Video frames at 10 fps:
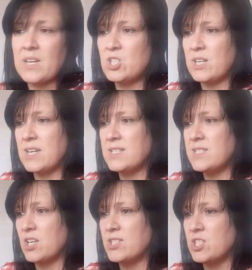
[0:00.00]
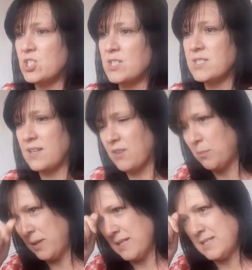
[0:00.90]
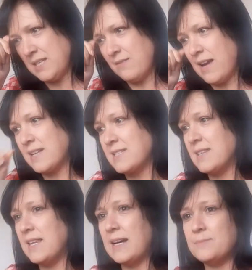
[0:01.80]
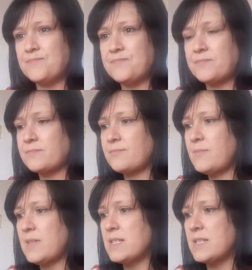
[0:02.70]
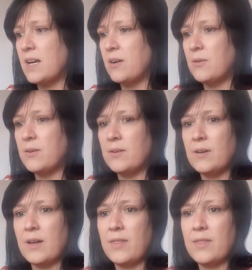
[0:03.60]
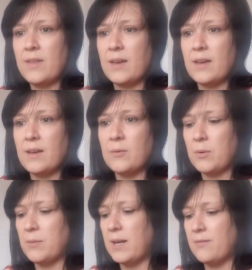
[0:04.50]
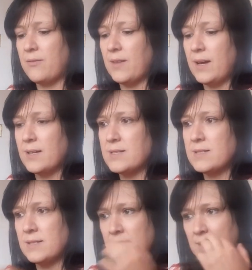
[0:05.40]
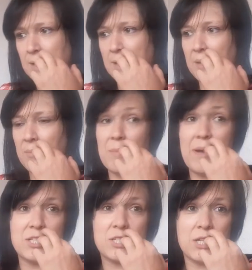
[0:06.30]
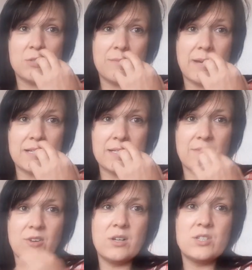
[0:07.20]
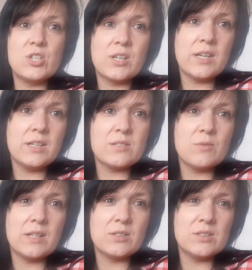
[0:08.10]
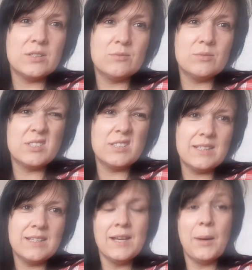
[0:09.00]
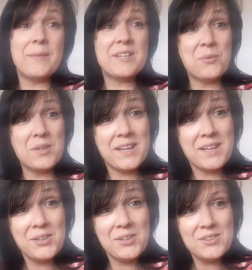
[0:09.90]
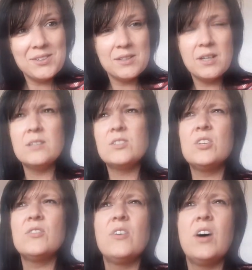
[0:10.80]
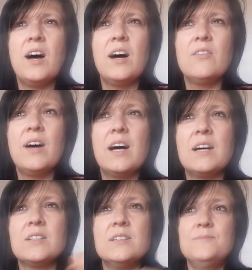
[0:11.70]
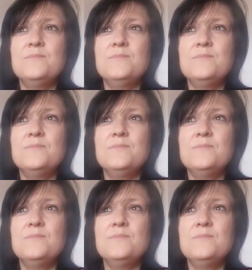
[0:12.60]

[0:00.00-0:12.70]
chicken sausages and I've got plenty of eggs in that. So I think we will have that, but I might change my mind because I've got a chicken as well, so we'll see. But I will let you know. And so far I've had